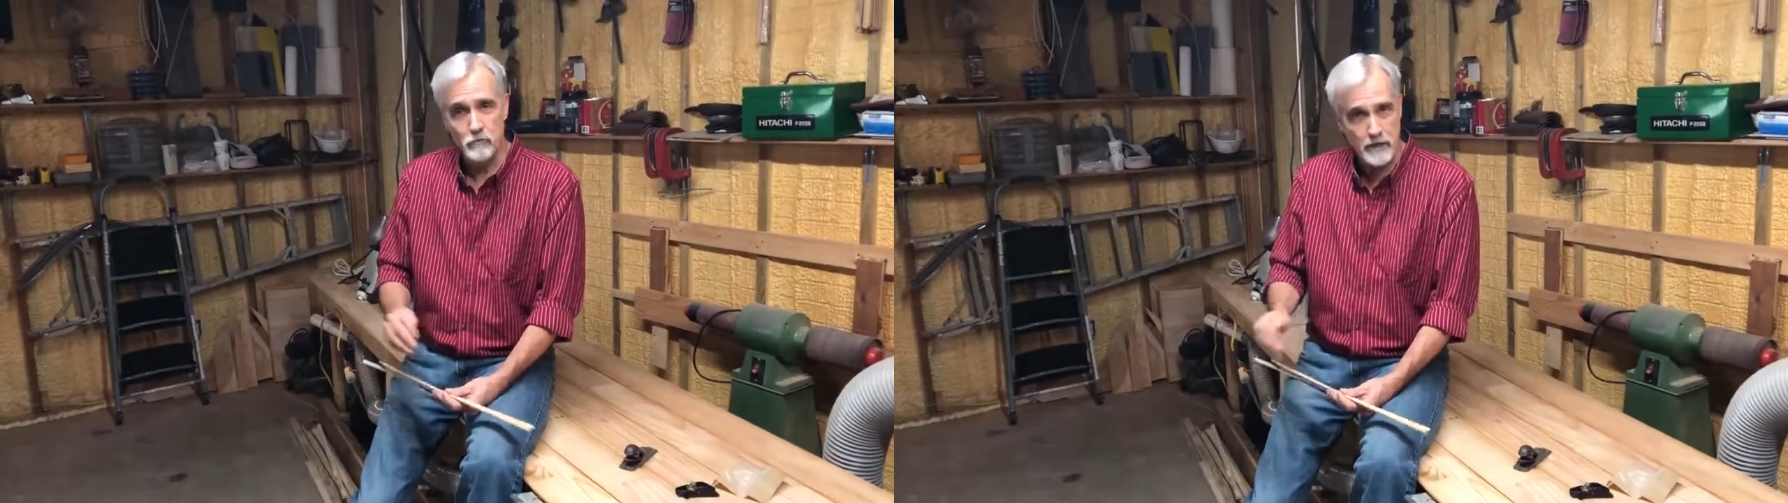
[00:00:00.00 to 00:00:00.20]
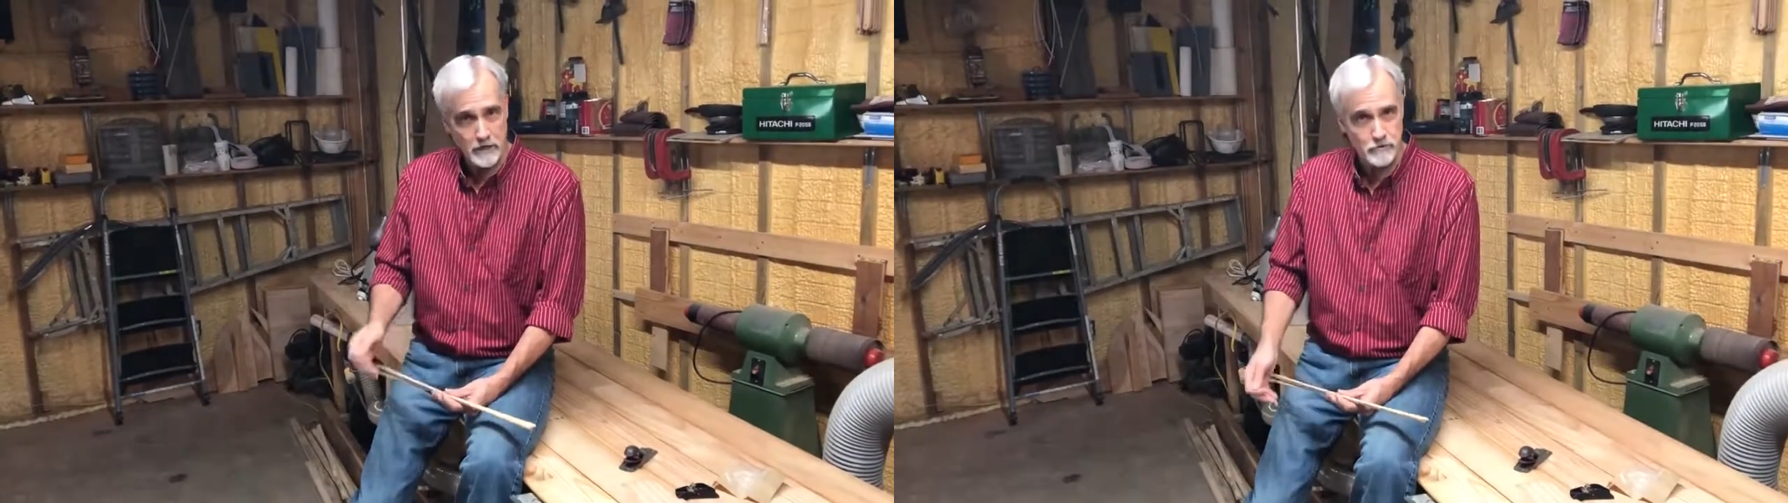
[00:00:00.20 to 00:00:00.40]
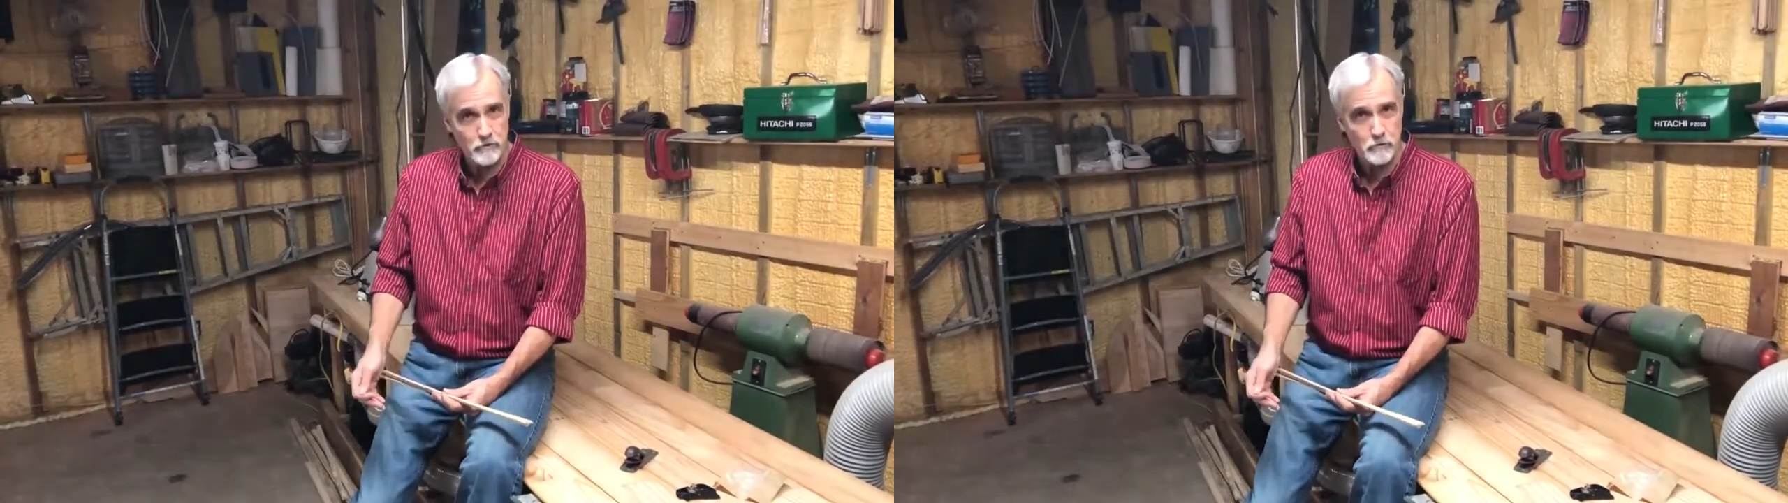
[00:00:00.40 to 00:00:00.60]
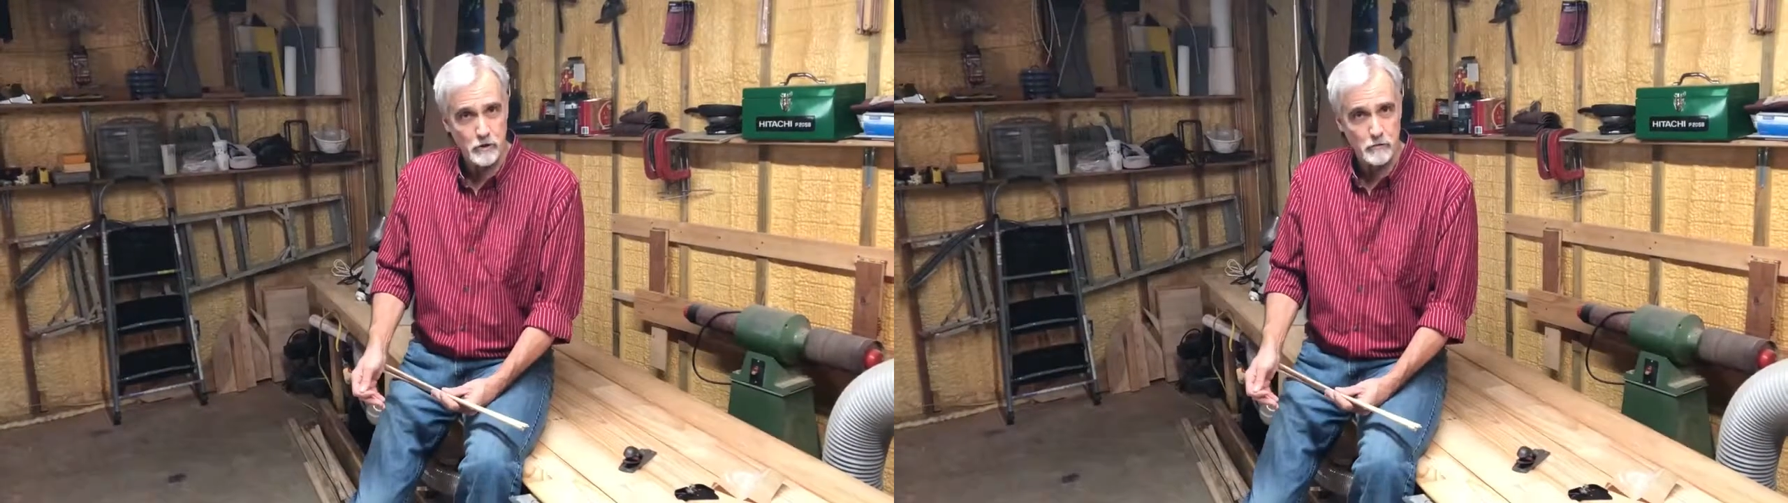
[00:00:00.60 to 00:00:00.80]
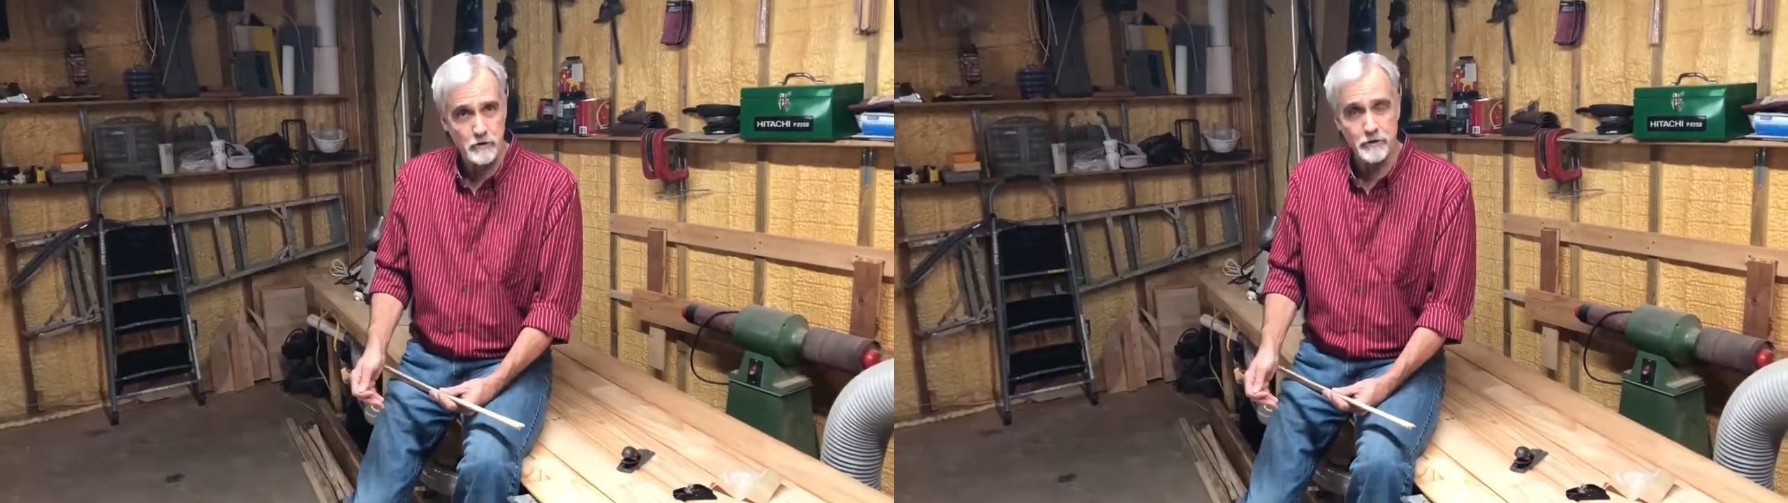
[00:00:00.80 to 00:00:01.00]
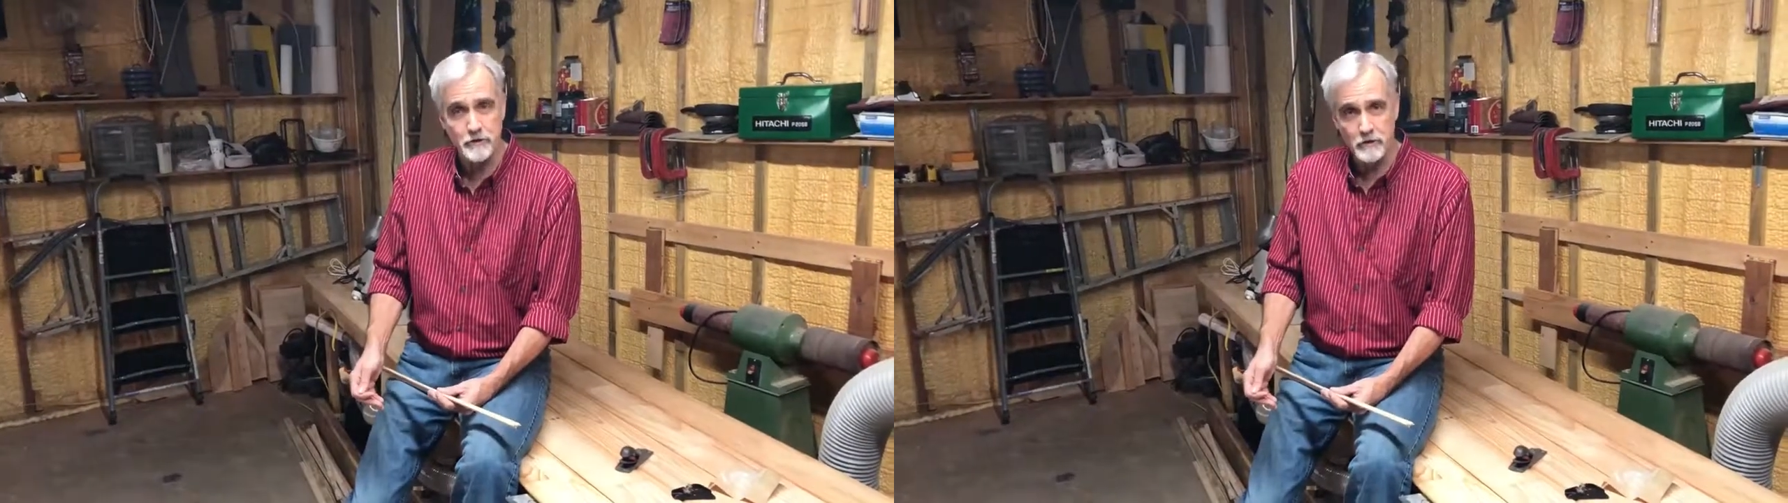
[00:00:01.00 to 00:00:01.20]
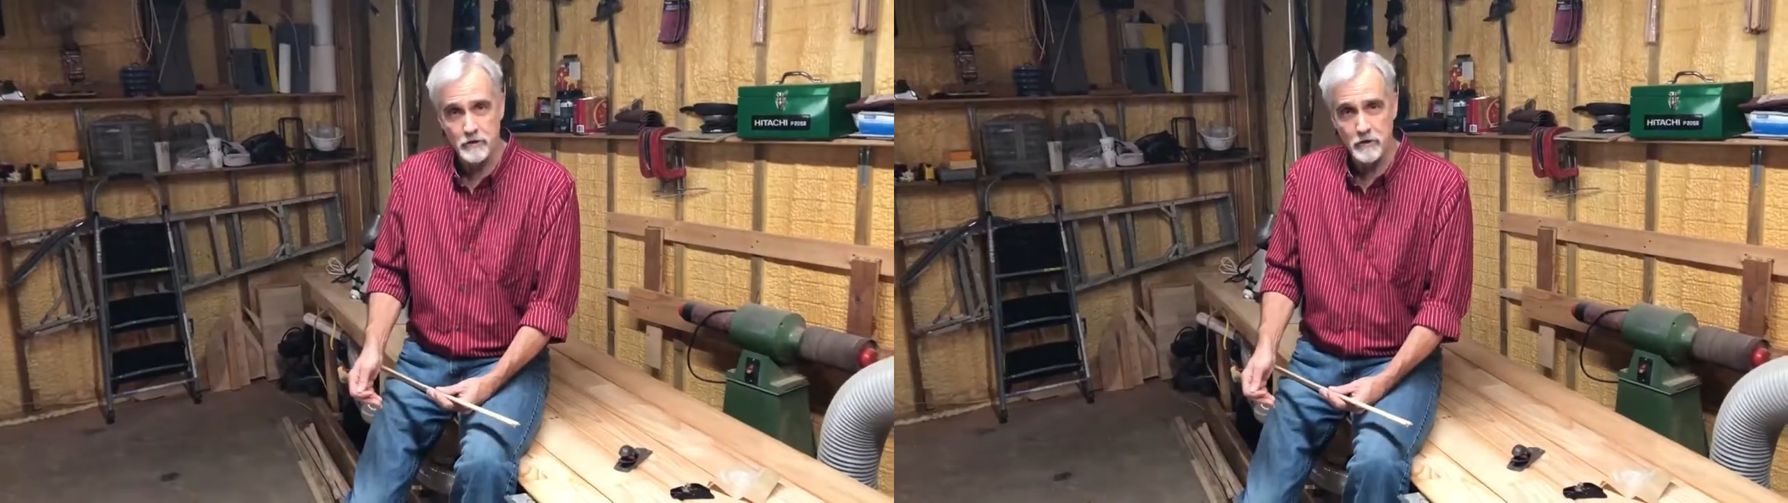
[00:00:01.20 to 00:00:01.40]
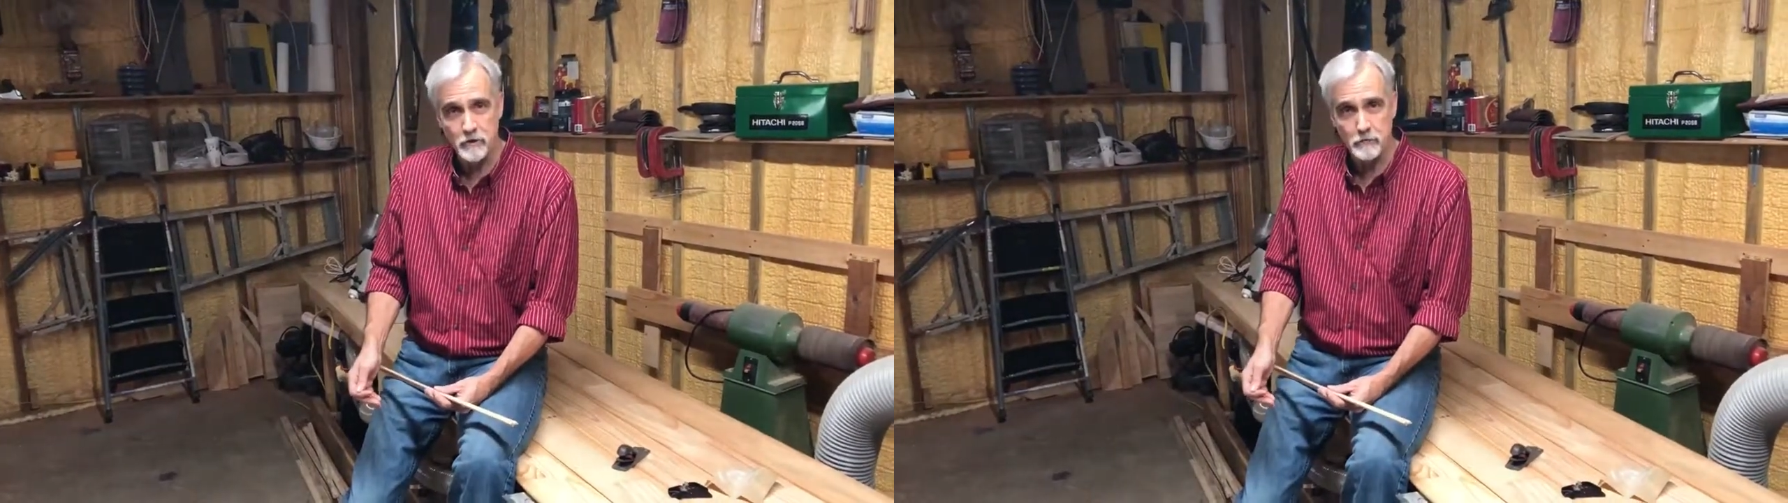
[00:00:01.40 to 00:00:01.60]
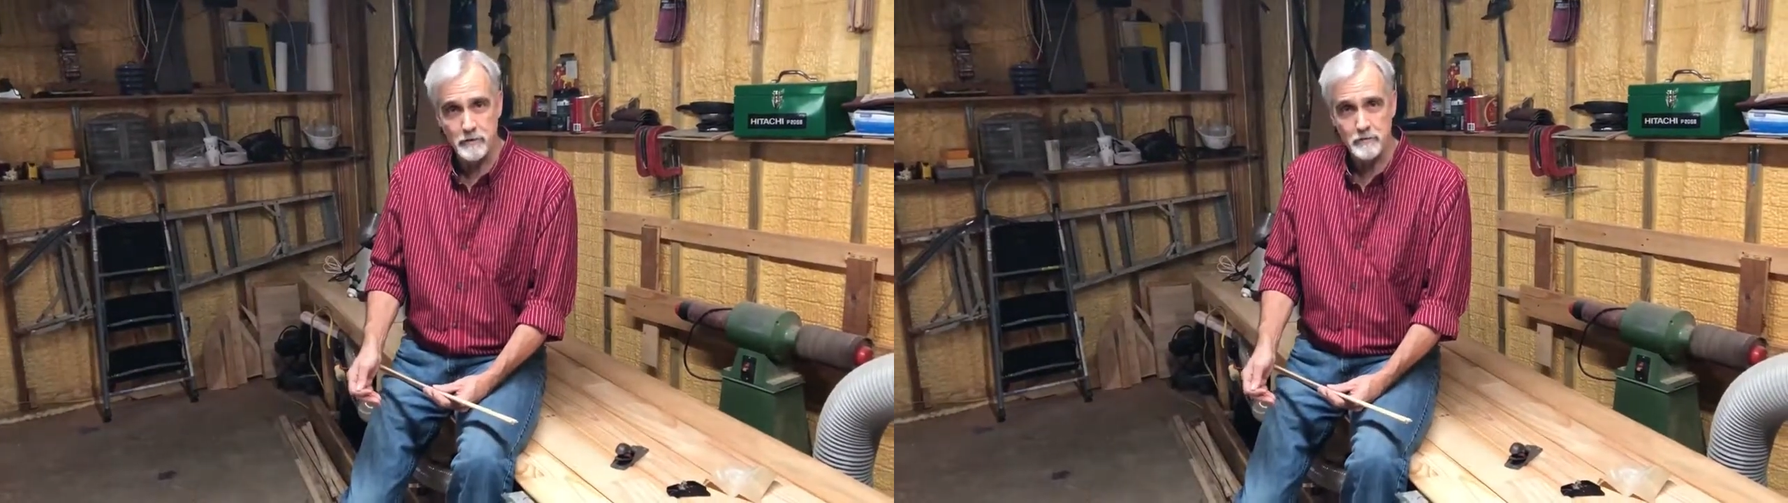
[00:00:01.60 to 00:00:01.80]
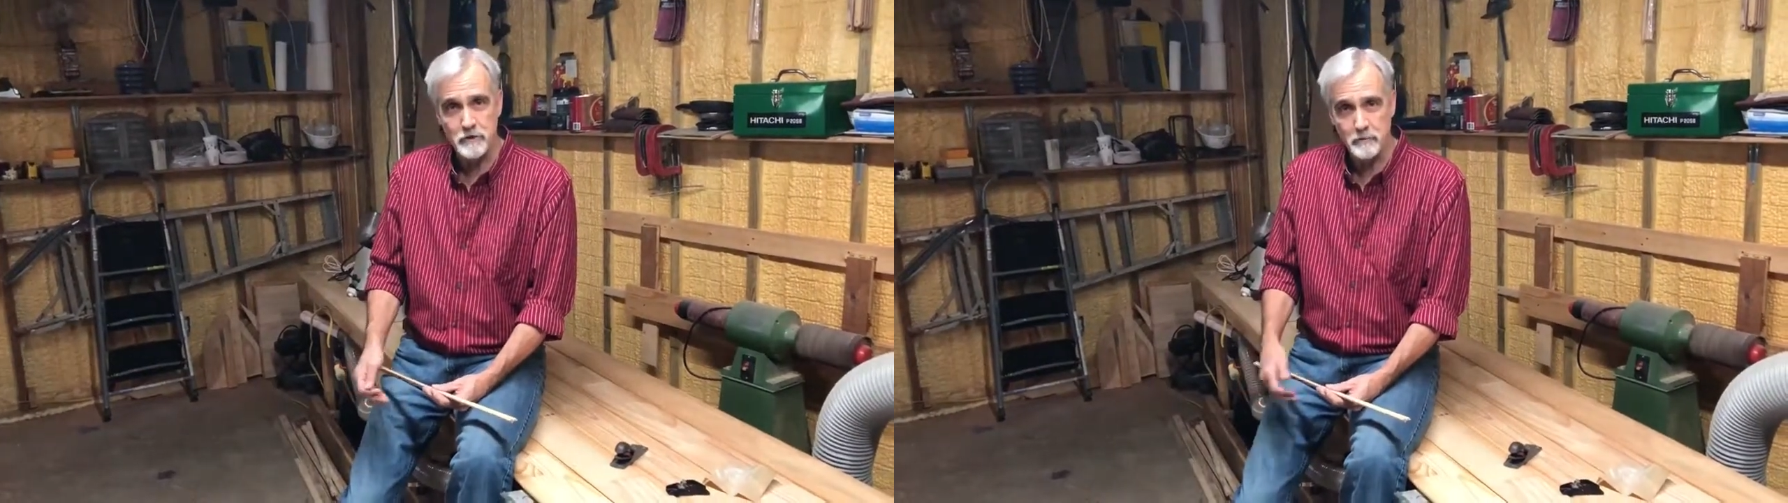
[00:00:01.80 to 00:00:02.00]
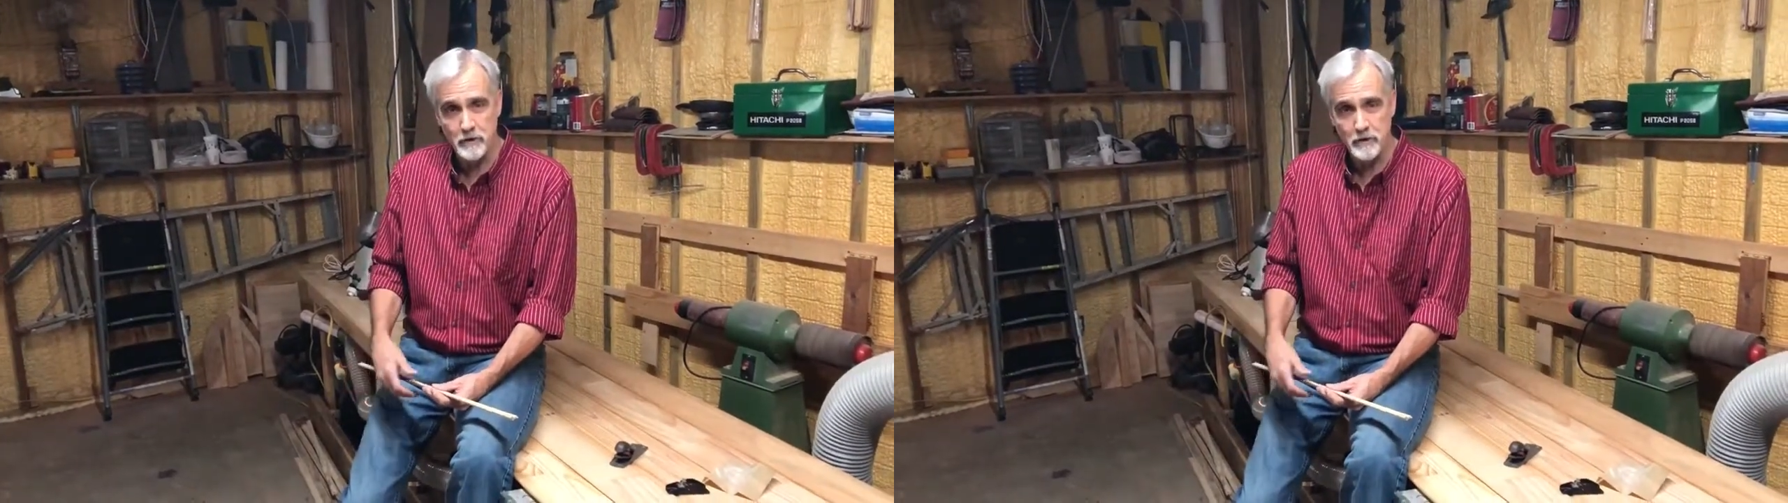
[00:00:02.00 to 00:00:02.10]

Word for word: extra to work with on the longer ribs in the